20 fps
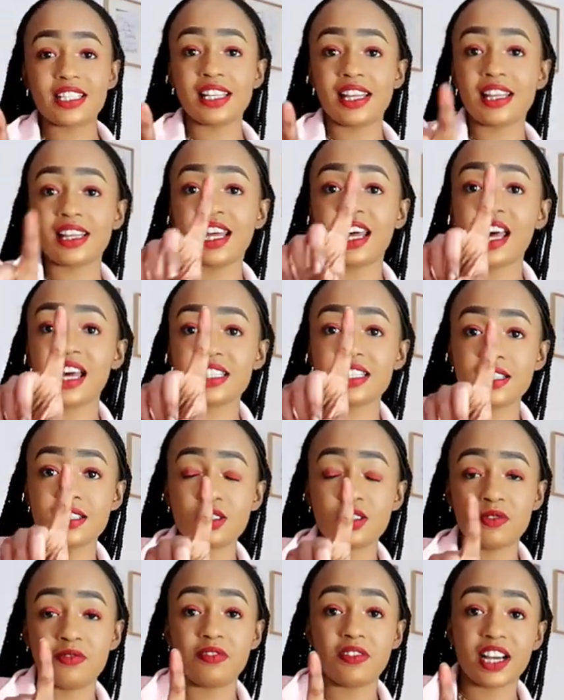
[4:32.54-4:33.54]
say the essence
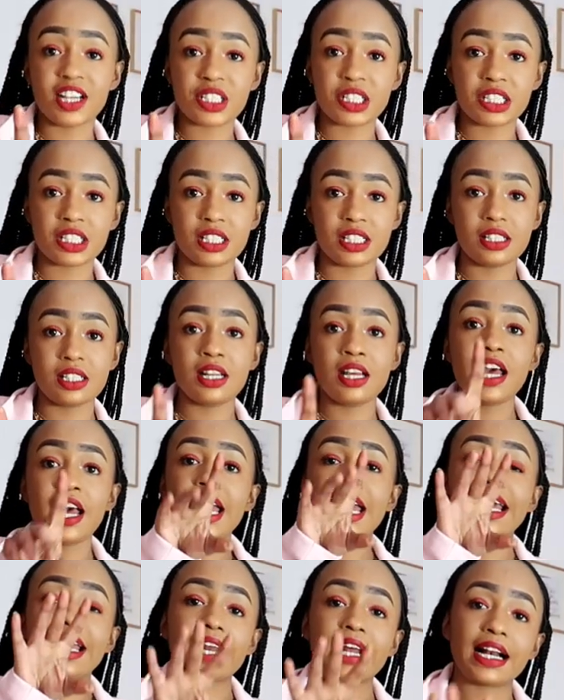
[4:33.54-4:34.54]
of fashion
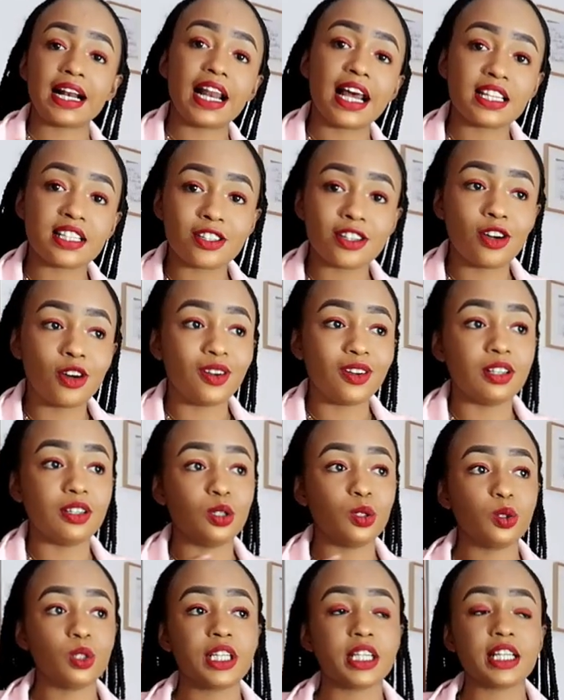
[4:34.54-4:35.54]
and the classical
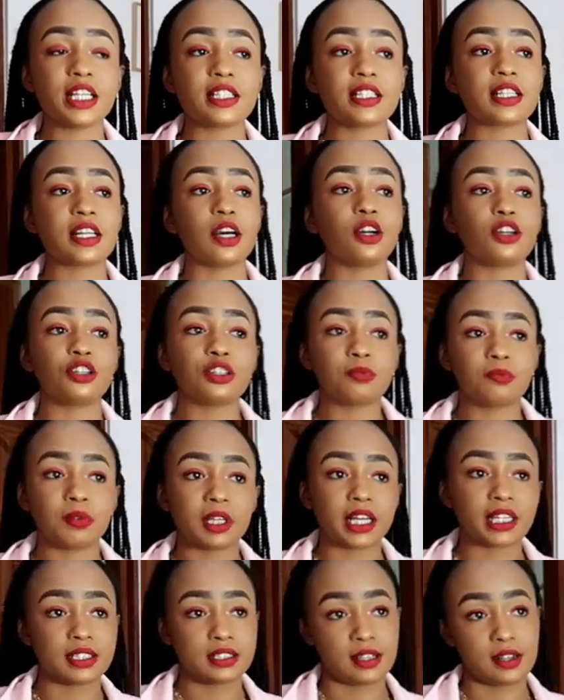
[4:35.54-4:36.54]
look is a good
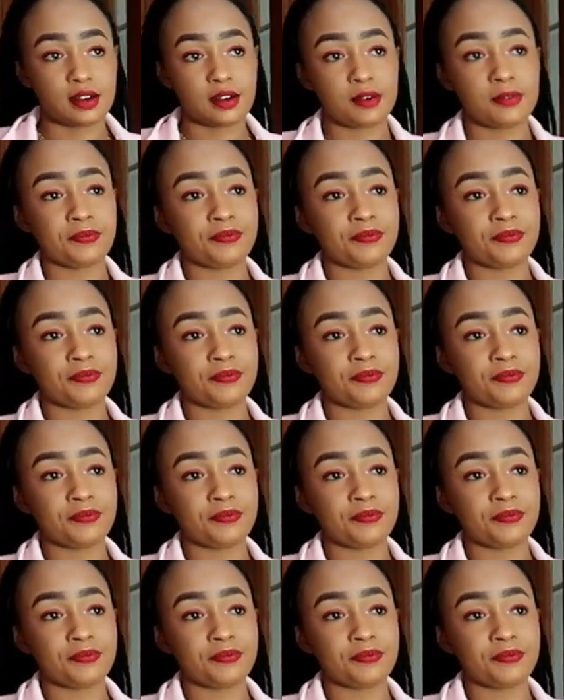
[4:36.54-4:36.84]
blazer.